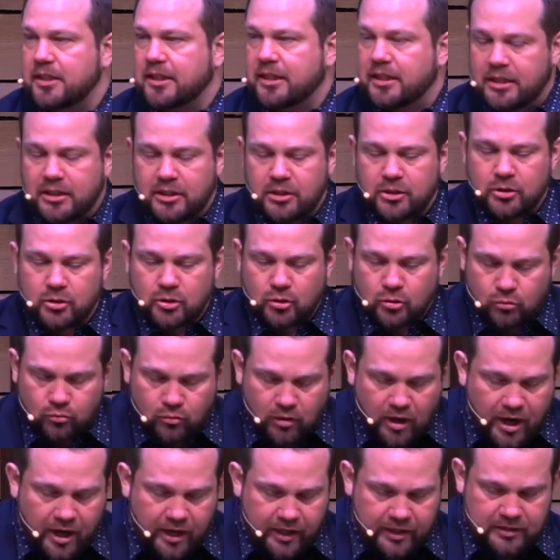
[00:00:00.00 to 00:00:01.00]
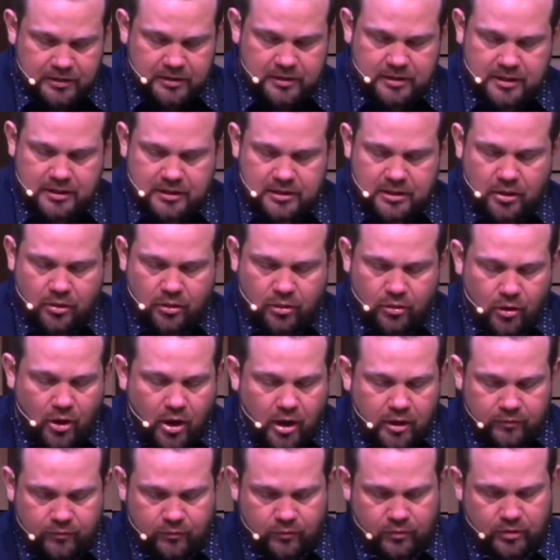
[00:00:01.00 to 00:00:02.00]
in Christ. That's a
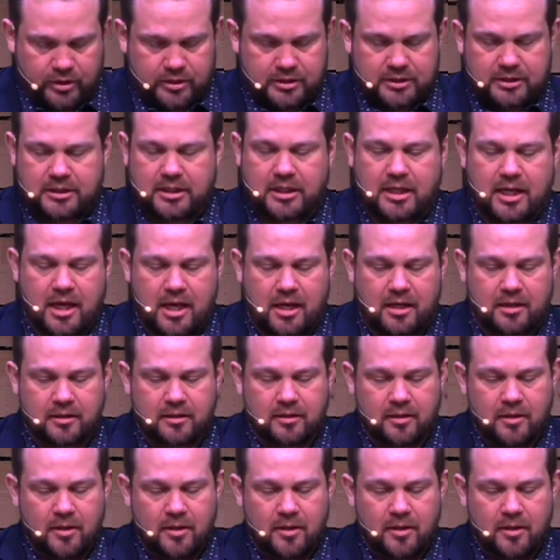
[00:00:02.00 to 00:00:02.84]
thought for us today.